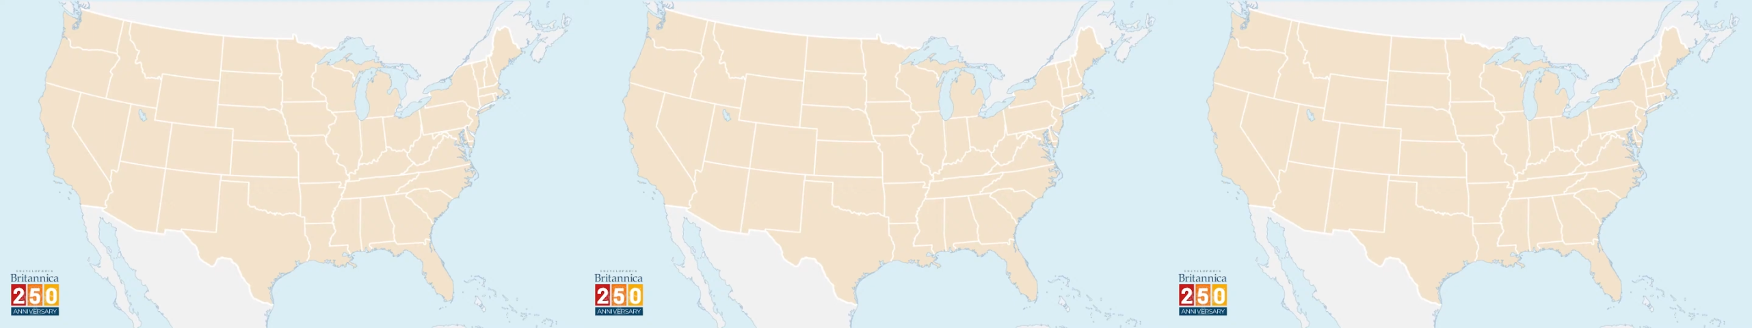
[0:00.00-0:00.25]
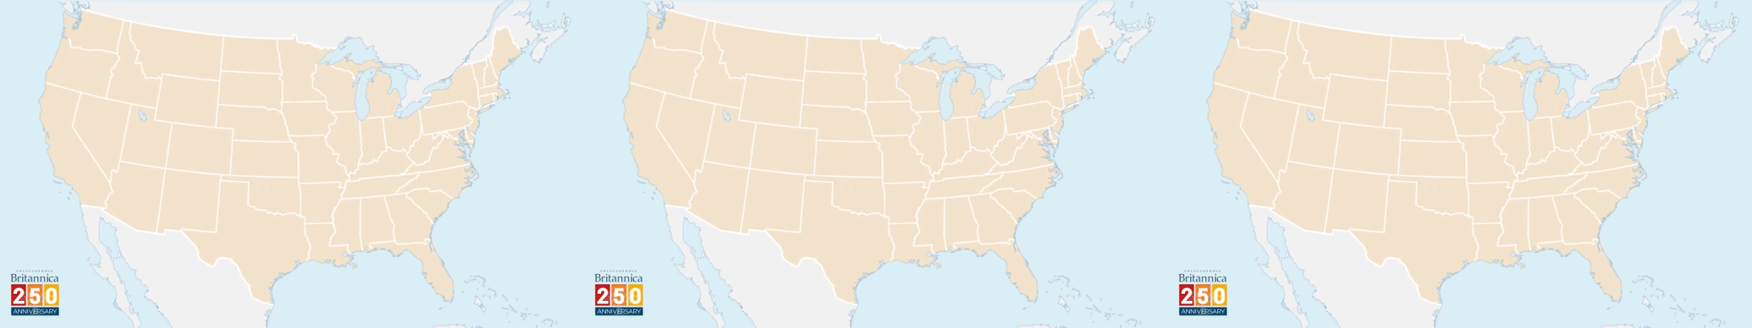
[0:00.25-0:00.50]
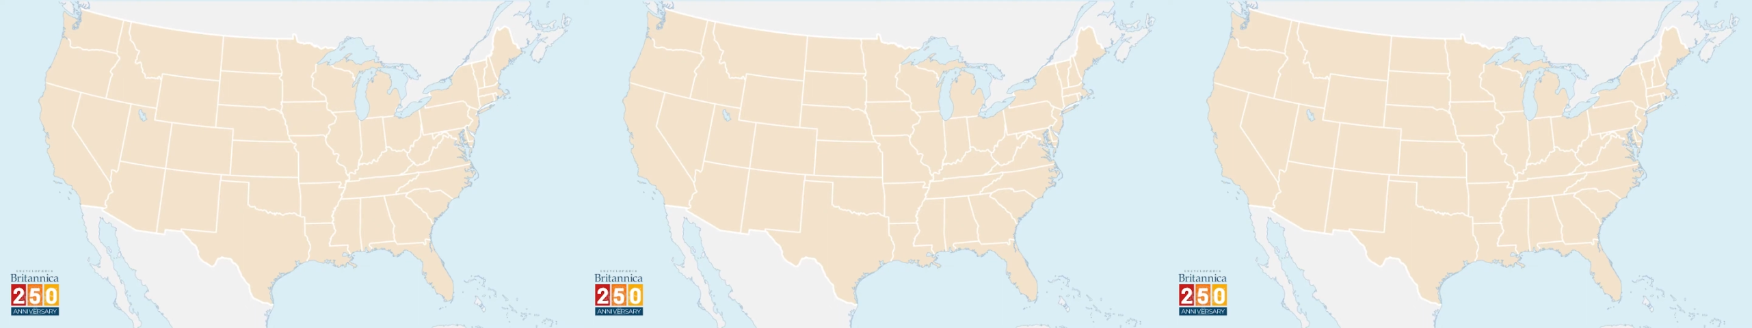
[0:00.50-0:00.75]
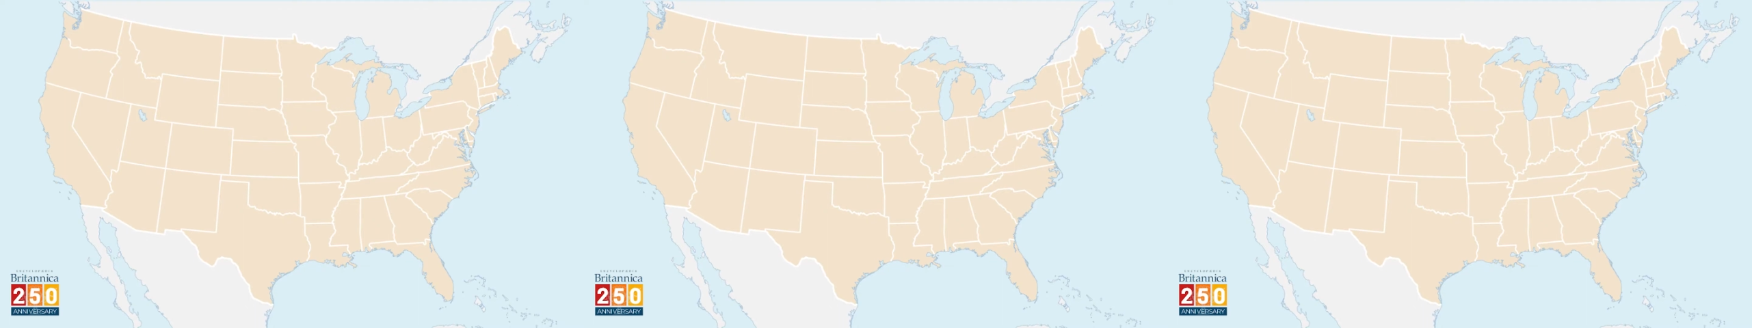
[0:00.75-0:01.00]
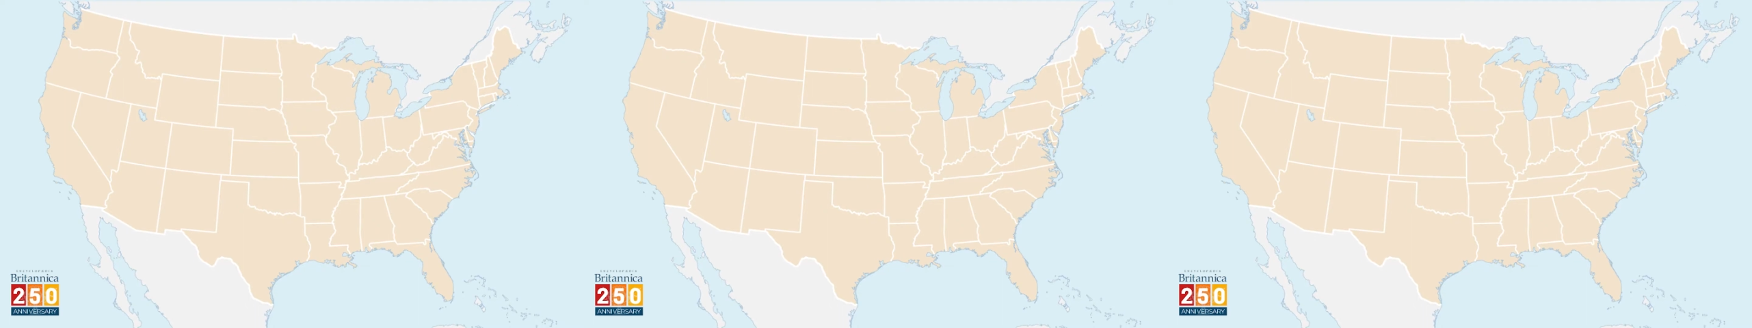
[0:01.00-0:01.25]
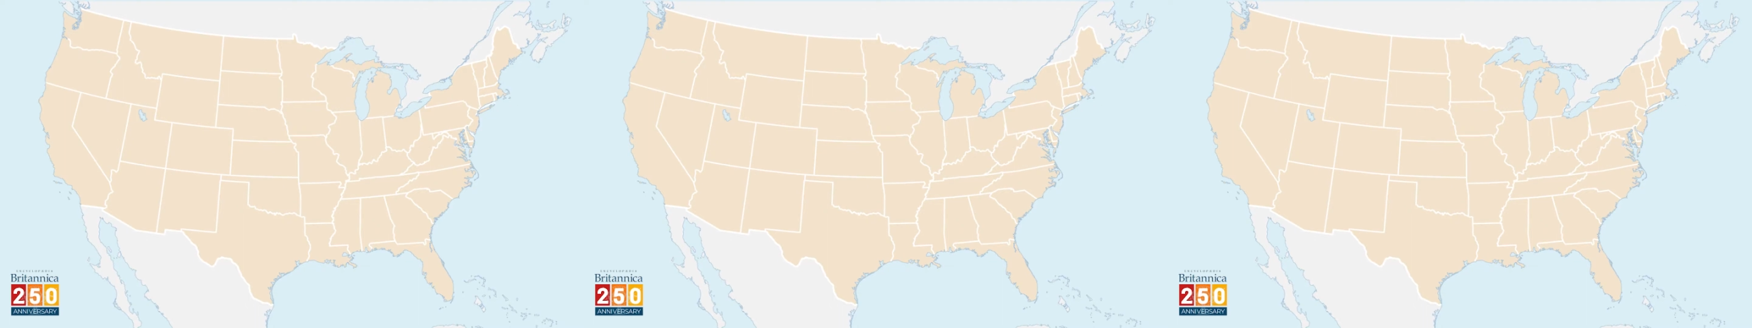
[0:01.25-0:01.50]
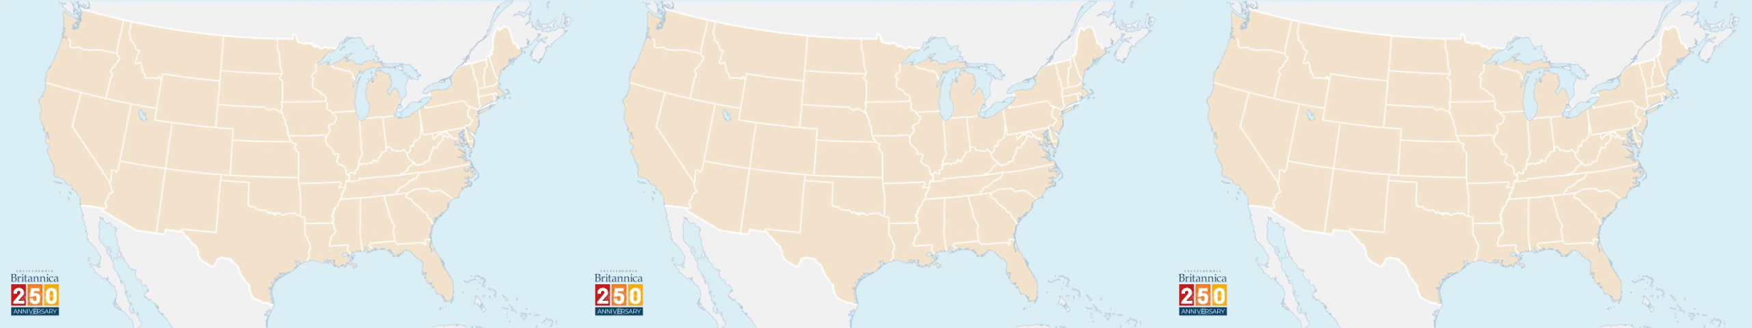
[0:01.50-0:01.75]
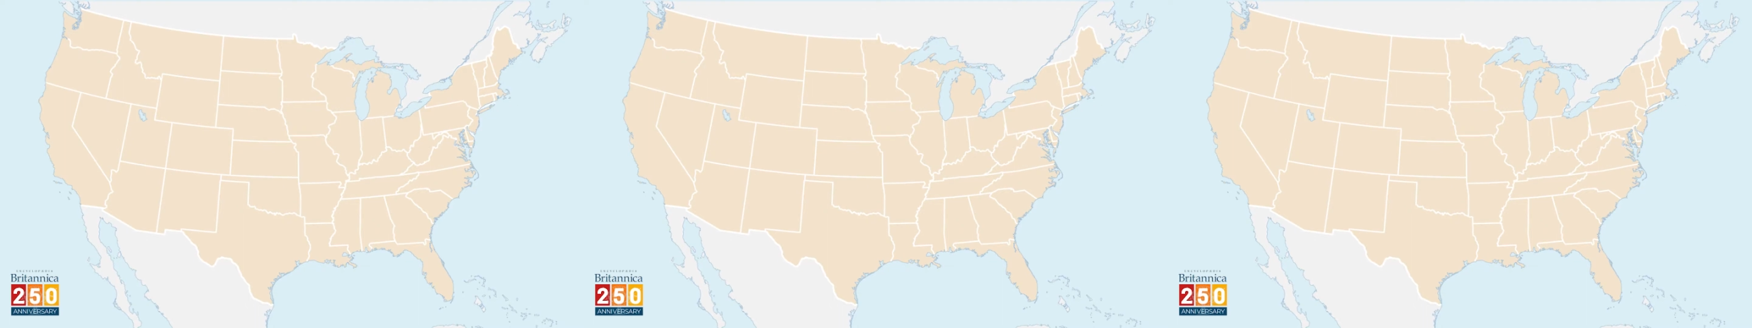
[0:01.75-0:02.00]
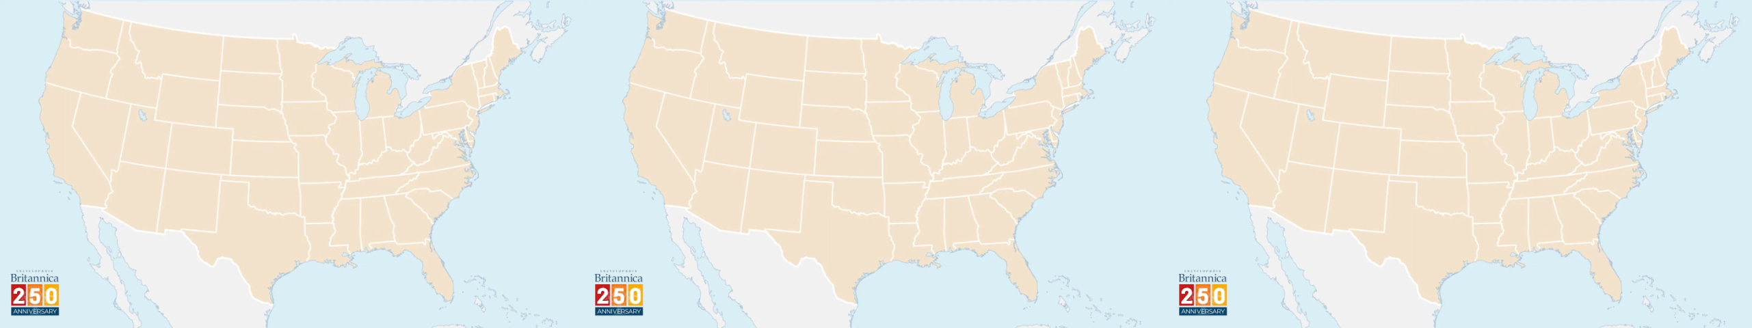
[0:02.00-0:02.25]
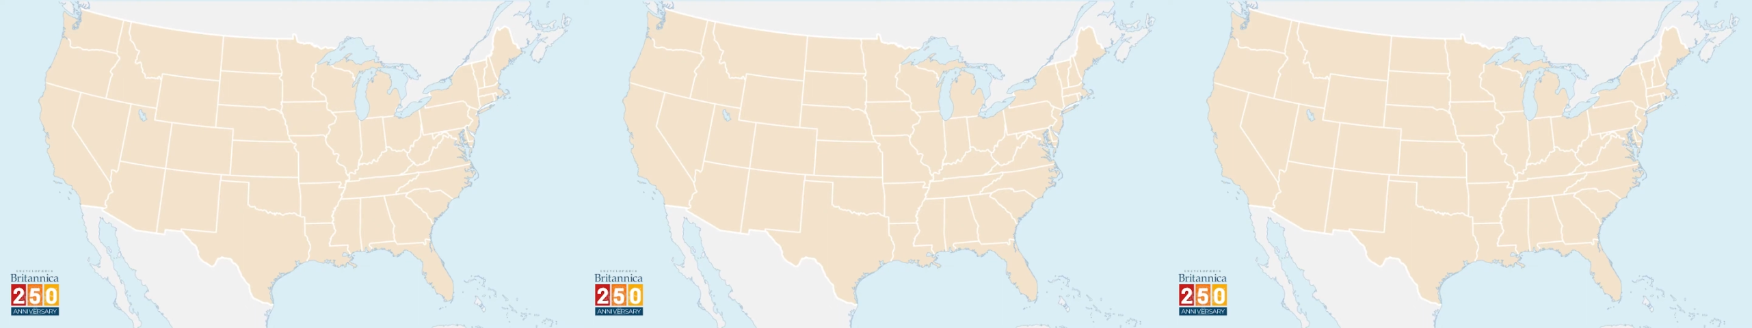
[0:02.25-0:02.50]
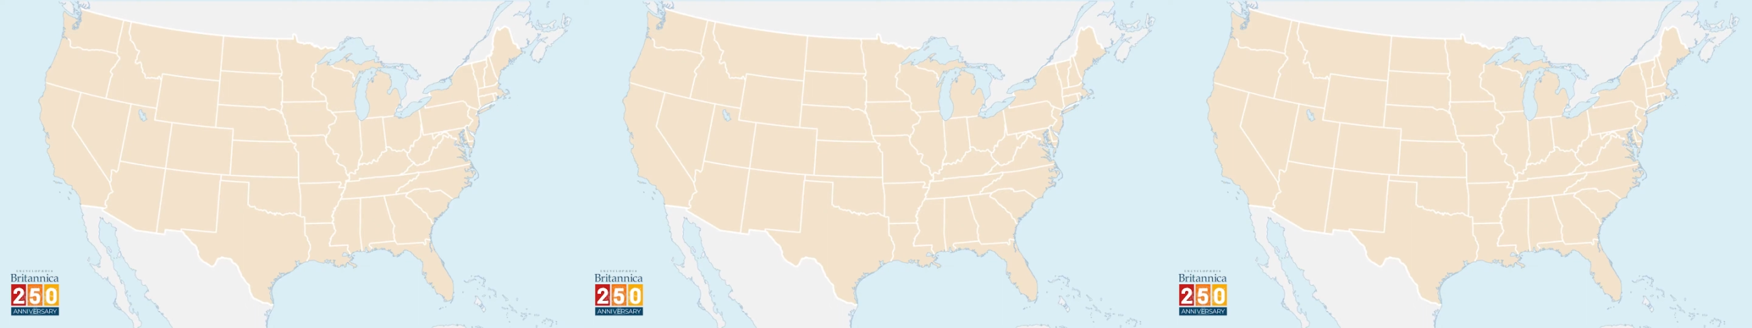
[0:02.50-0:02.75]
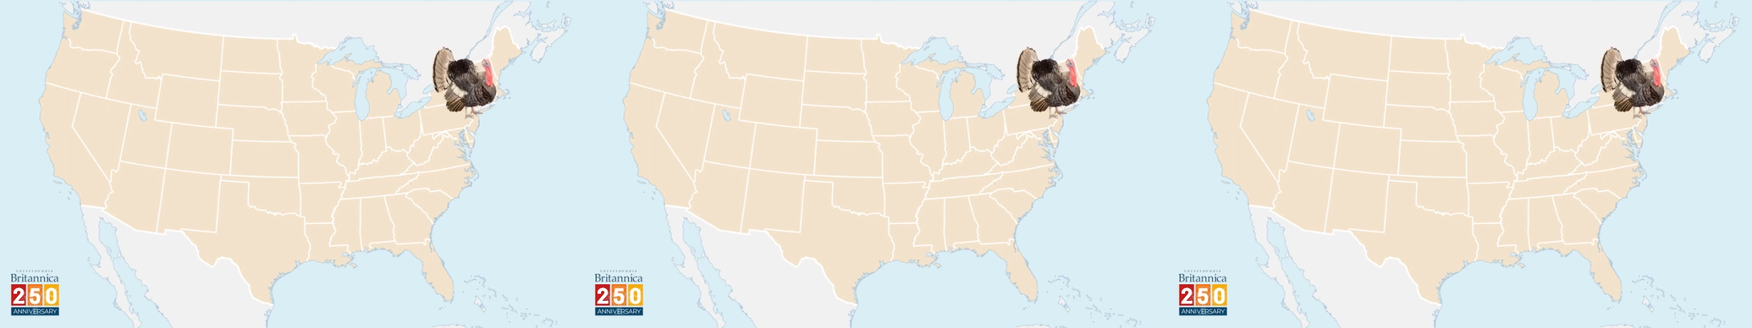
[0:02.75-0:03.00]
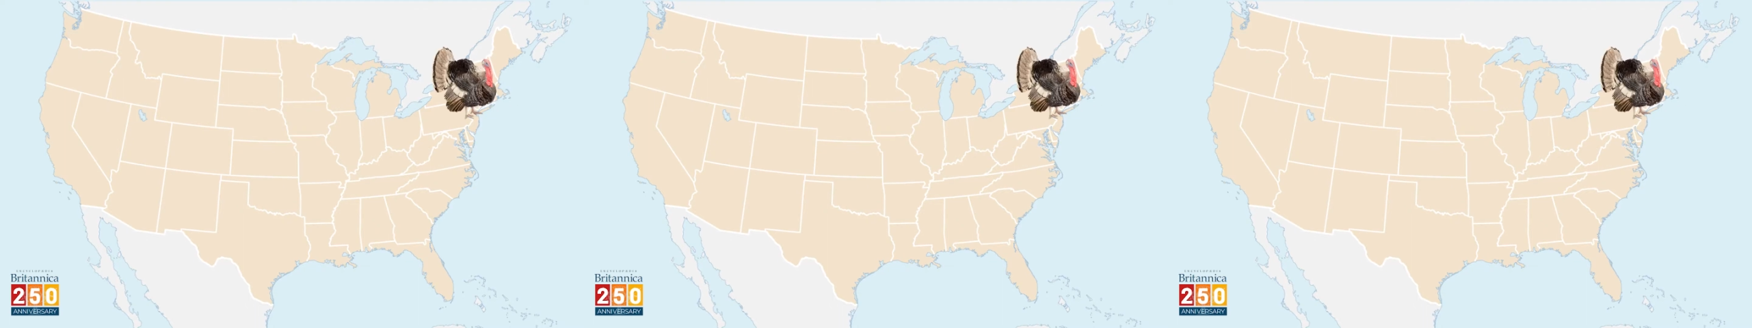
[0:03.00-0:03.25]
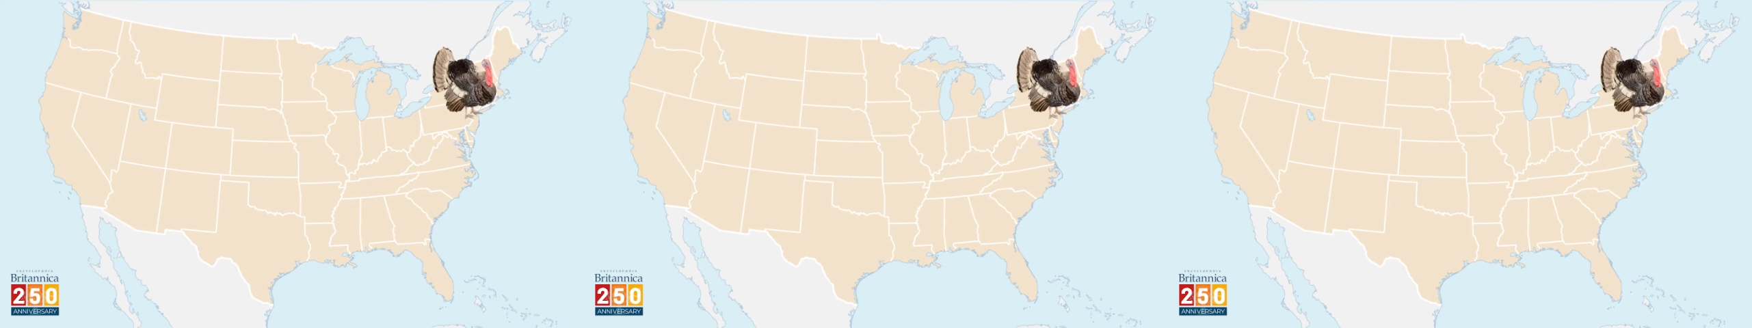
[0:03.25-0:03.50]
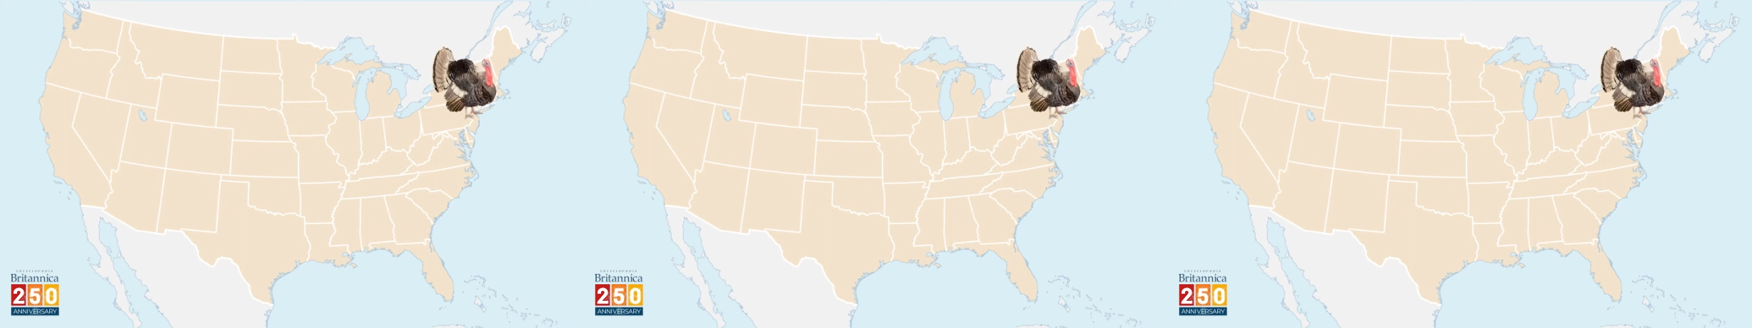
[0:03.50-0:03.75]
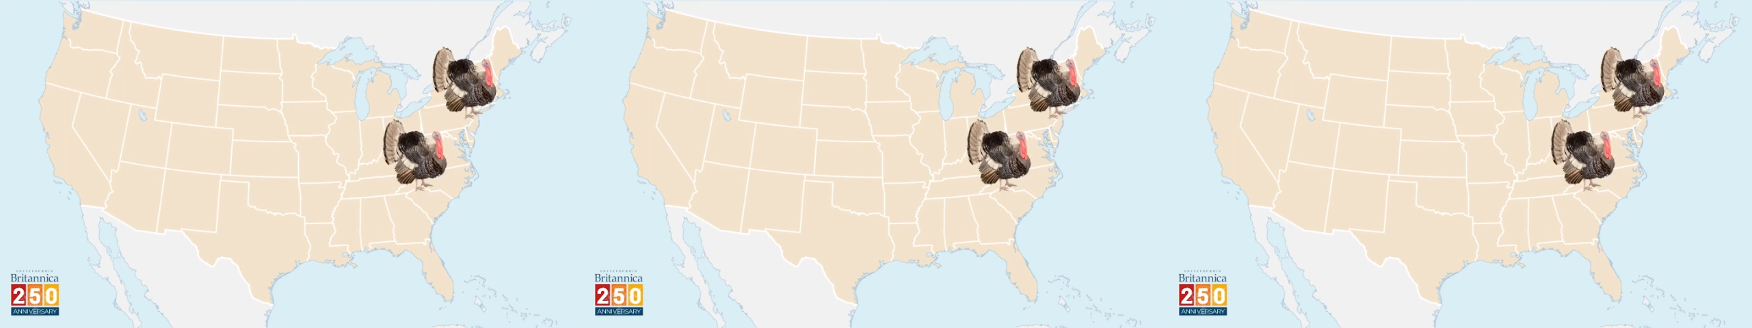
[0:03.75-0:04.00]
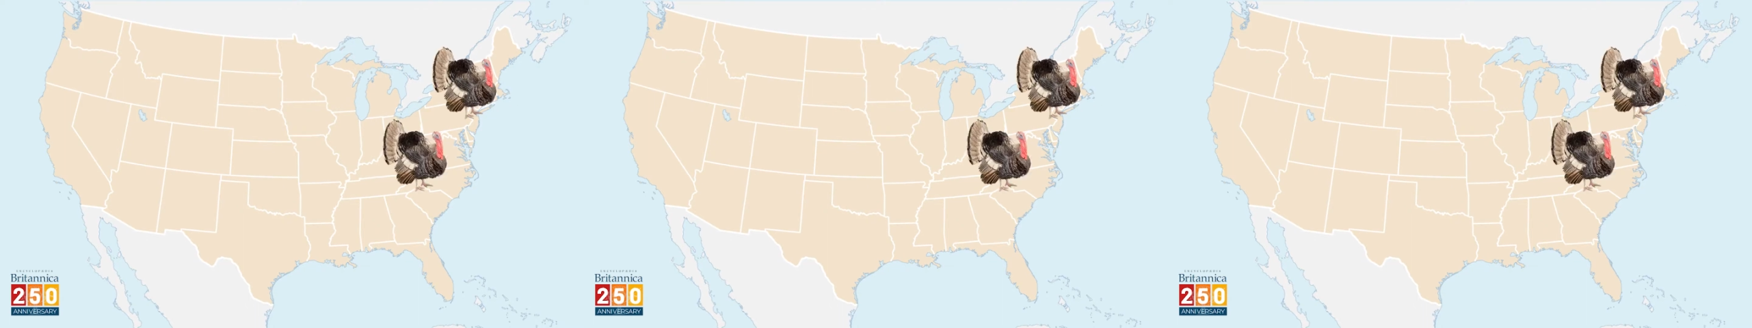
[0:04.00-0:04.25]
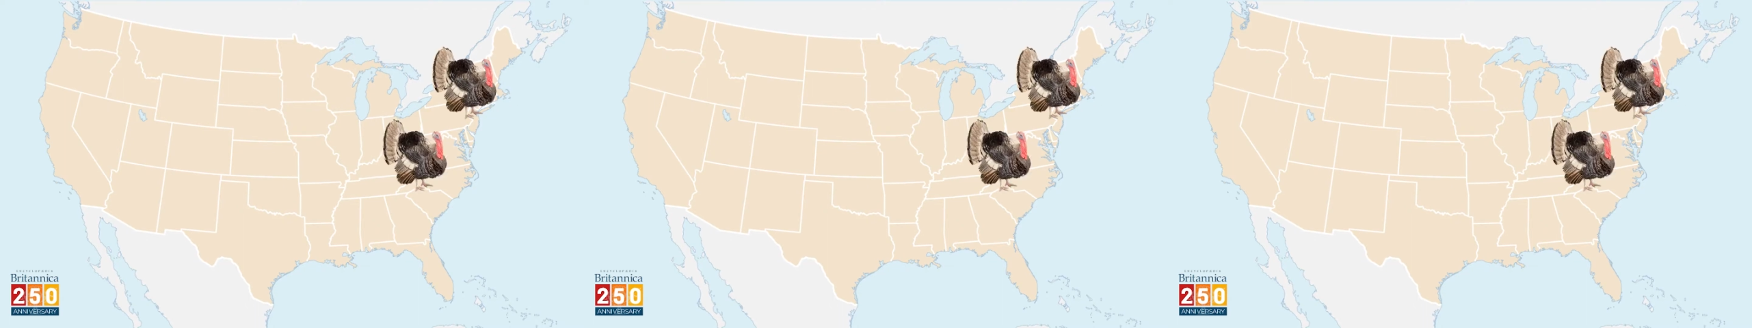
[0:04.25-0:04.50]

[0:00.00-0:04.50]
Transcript: (no speaker visible)